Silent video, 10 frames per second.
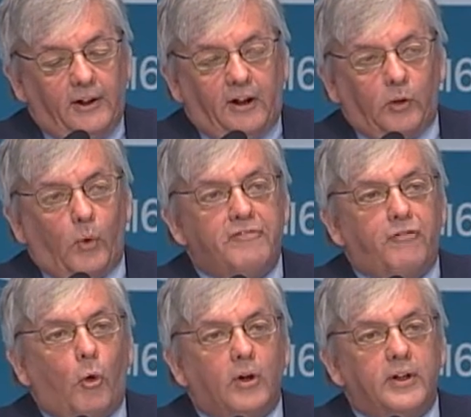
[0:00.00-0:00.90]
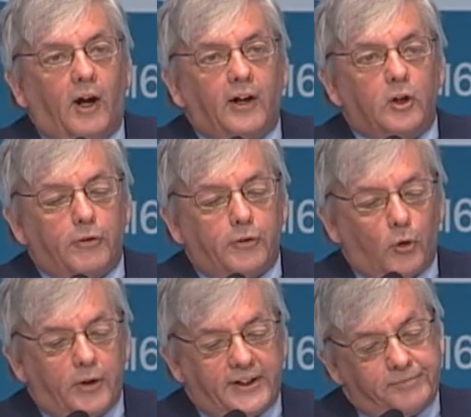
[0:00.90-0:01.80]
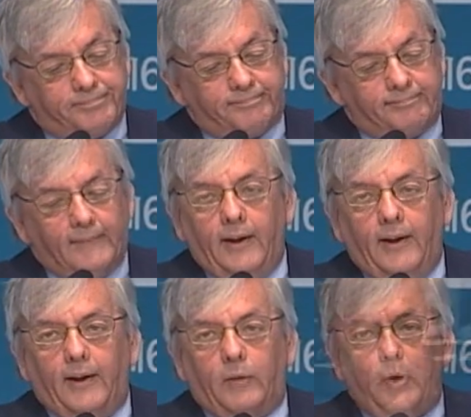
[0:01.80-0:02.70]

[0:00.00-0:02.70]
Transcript: on the way forward on North Korea, and we